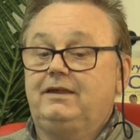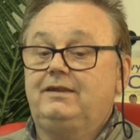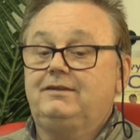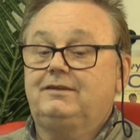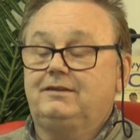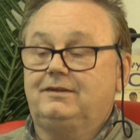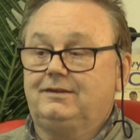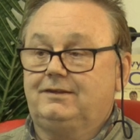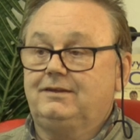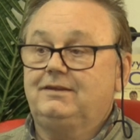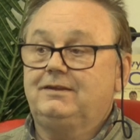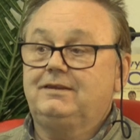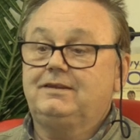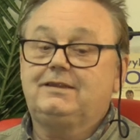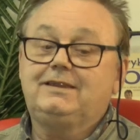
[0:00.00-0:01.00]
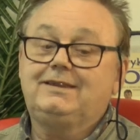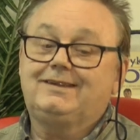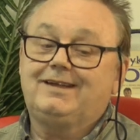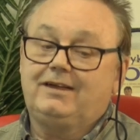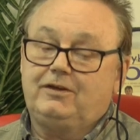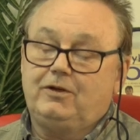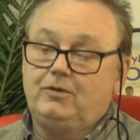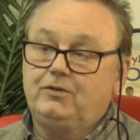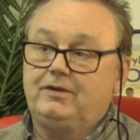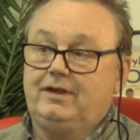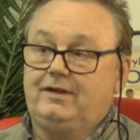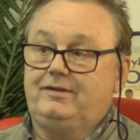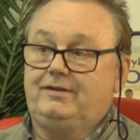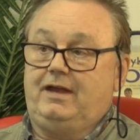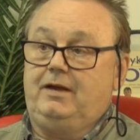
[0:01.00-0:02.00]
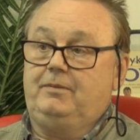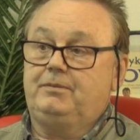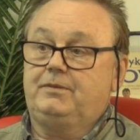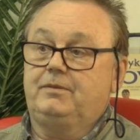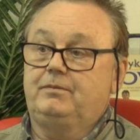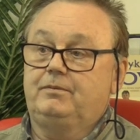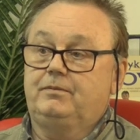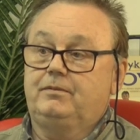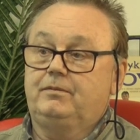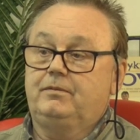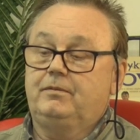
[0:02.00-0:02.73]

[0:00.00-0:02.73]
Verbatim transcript: is that the certain things I don't accept, mm.